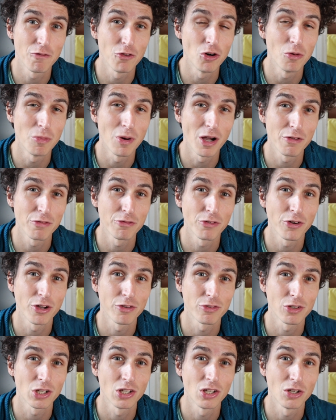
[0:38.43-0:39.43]

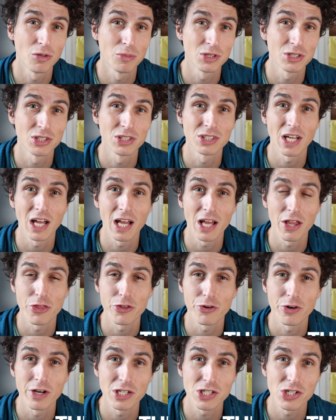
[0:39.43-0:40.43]
4x5 kilometers at
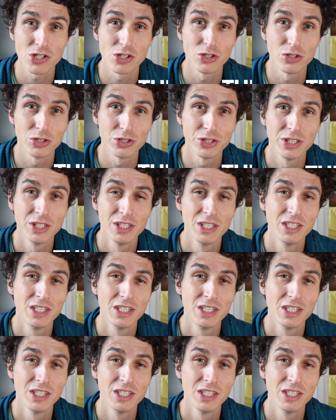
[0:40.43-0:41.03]
threshold.